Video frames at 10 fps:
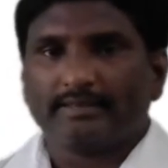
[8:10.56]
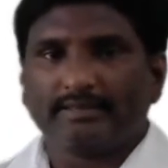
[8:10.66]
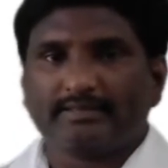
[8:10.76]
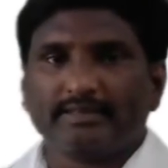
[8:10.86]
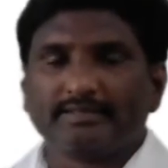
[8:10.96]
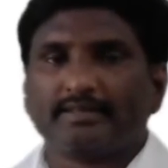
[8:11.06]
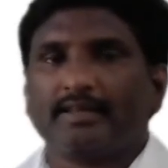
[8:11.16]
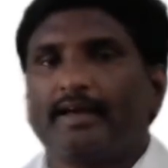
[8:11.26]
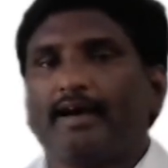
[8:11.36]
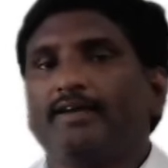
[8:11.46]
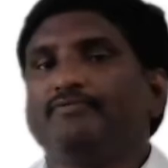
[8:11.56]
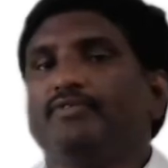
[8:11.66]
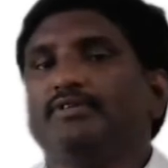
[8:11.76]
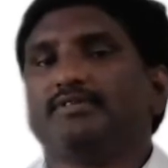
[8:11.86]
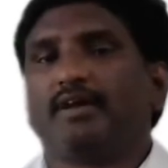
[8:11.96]
digits,
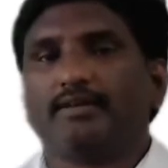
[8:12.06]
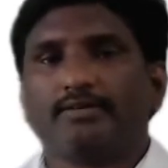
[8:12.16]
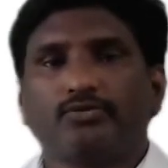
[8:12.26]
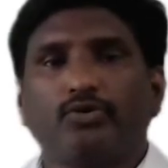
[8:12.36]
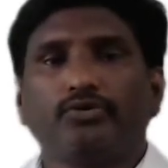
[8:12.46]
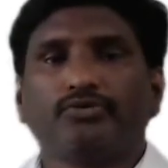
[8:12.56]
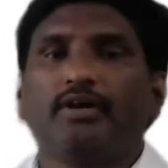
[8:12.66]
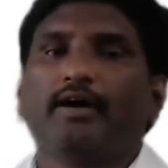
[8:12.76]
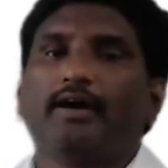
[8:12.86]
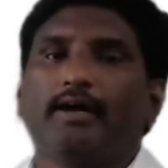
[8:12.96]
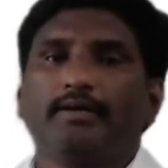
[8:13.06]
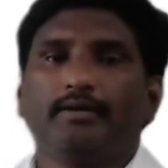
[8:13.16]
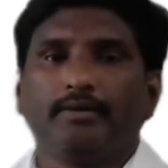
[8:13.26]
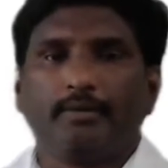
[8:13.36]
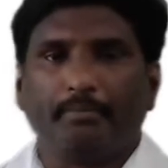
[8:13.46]
hyphens, underscores,
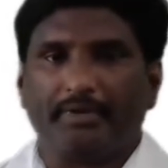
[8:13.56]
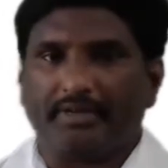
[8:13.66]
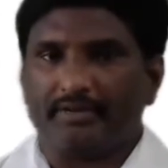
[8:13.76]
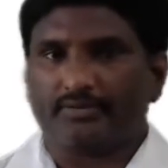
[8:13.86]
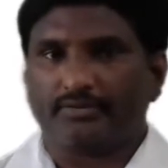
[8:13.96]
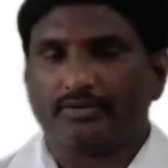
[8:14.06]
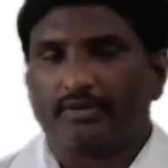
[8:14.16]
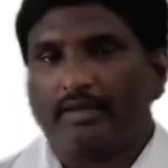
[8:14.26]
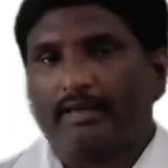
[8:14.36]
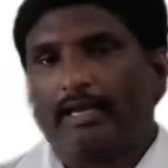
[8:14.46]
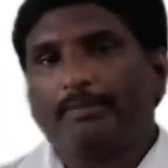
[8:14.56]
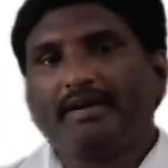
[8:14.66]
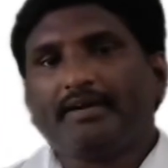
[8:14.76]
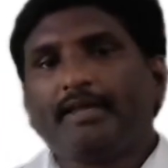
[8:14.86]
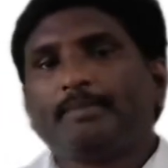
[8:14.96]
and periods.
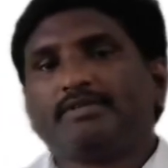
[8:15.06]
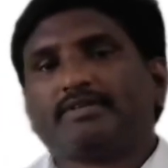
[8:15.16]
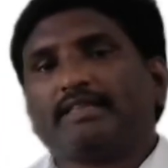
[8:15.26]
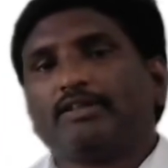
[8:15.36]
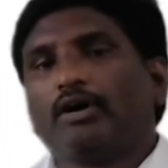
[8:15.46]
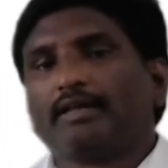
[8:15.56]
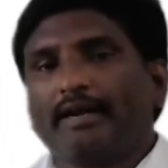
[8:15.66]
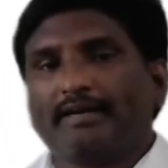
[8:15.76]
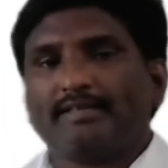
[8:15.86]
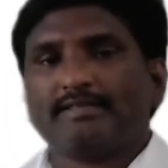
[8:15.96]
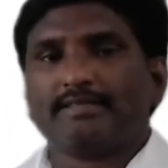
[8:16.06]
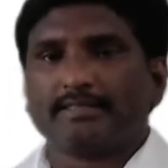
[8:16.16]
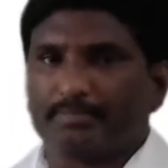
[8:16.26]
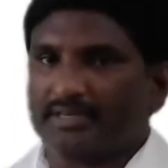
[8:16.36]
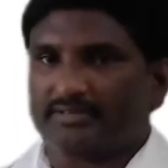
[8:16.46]
Element names cannot contain
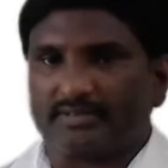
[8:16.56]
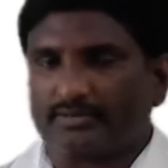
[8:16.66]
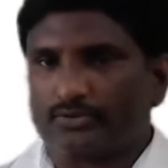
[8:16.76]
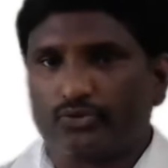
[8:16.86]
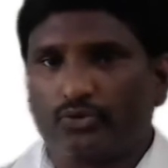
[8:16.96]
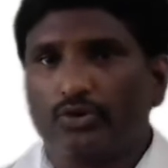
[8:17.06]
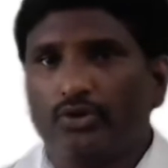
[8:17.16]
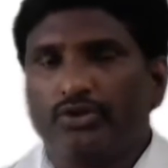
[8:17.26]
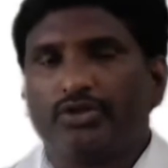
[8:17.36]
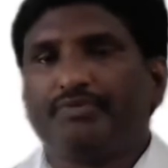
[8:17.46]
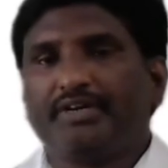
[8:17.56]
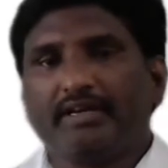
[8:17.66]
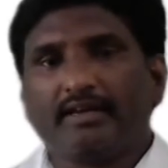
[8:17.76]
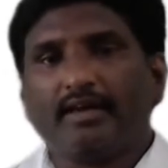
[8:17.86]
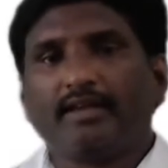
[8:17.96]
spaces. So if you
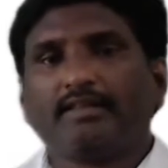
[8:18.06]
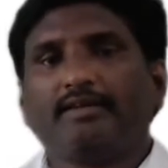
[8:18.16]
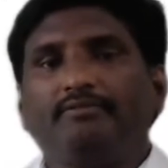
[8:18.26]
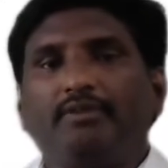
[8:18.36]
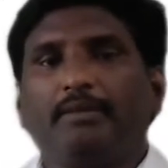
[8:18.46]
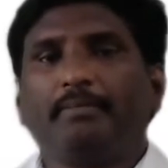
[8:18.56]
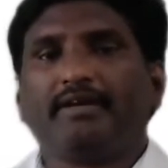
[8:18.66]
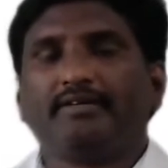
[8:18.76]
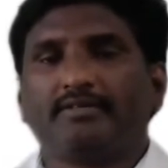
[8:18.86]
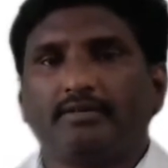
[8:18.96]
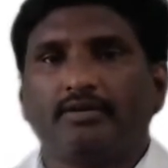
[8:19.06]
declare the element